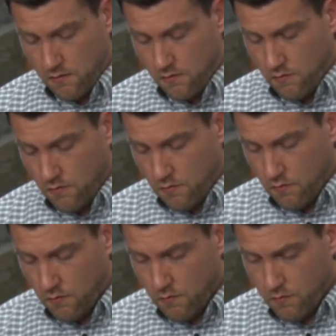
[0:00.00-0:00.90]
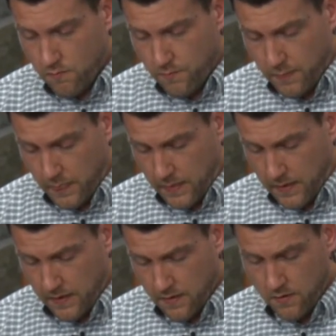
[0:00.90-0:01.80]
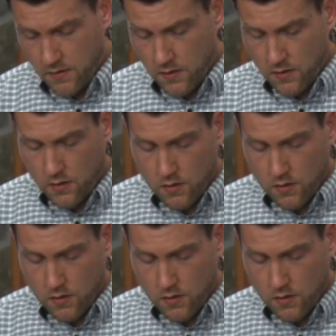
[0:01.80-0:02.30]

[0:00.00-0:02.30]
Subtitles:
No one is speaking in this clip.